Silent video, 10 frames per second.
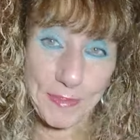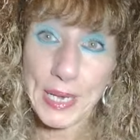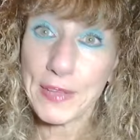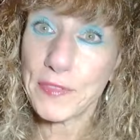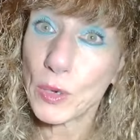
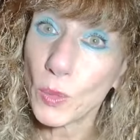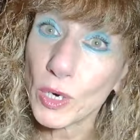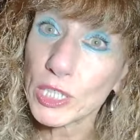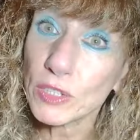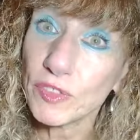But if it
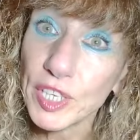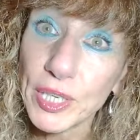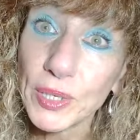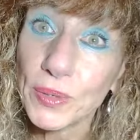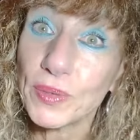works for
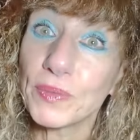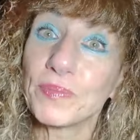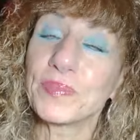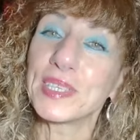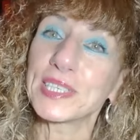you,
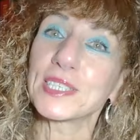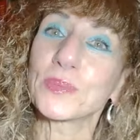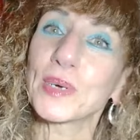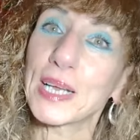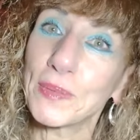this
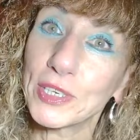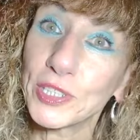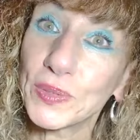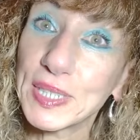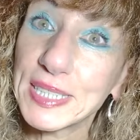is what I
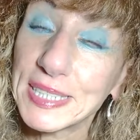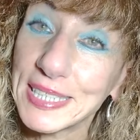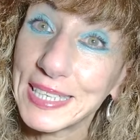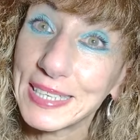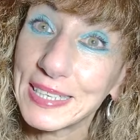want you to
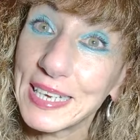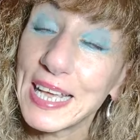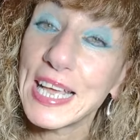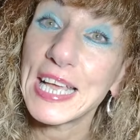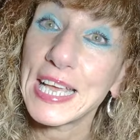understand.
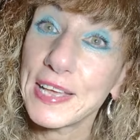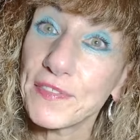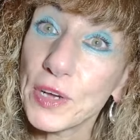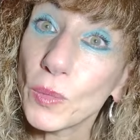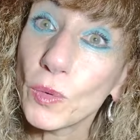
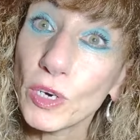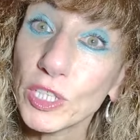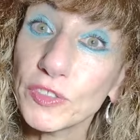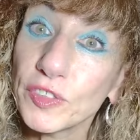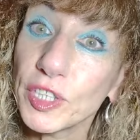If it
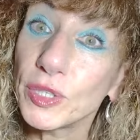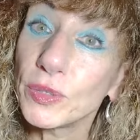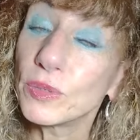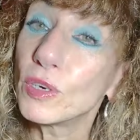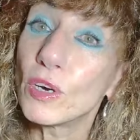works for
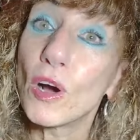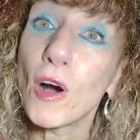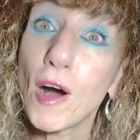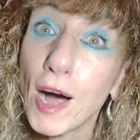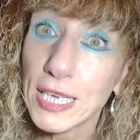you,
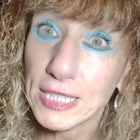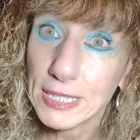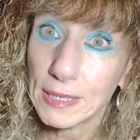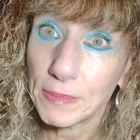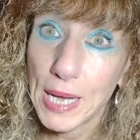
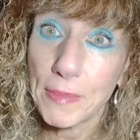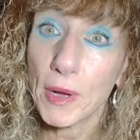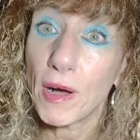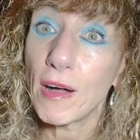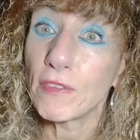awesome.
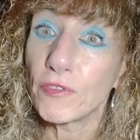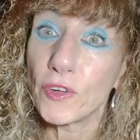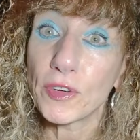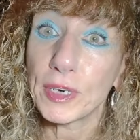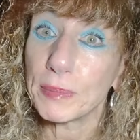I'm all
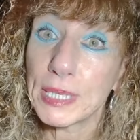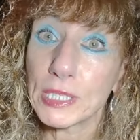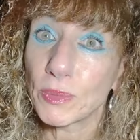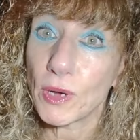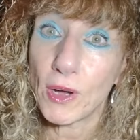for it
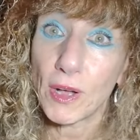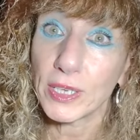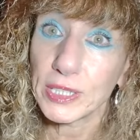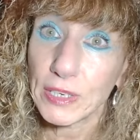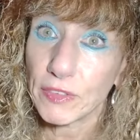because we're
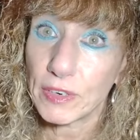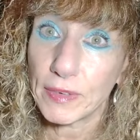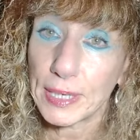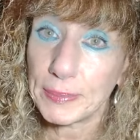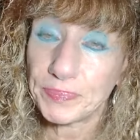all different,
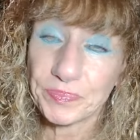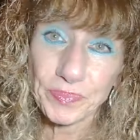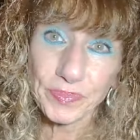right?